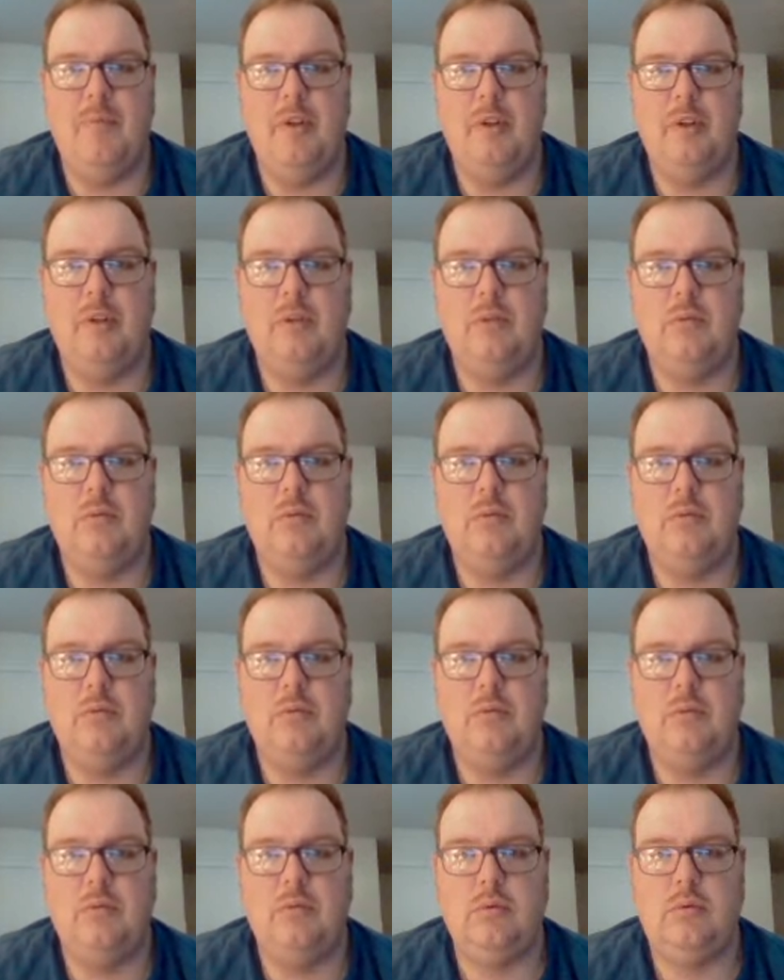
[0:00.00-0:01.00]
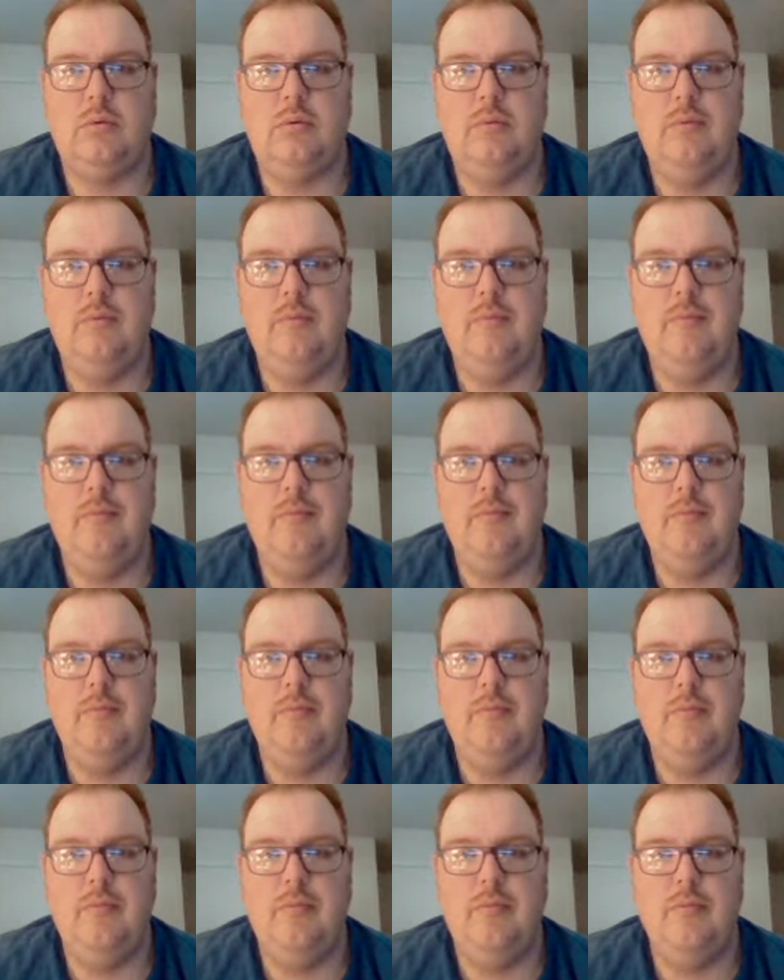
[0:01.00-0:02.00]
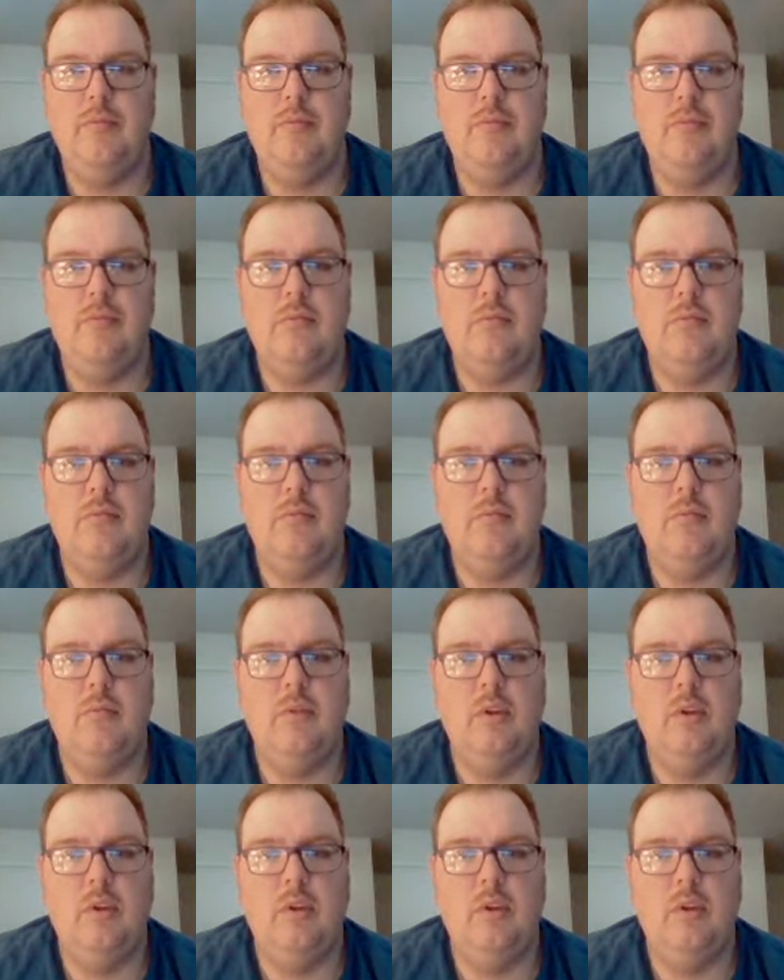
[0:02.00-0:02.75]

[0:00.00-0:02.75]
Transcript: No one is speaking in this clip.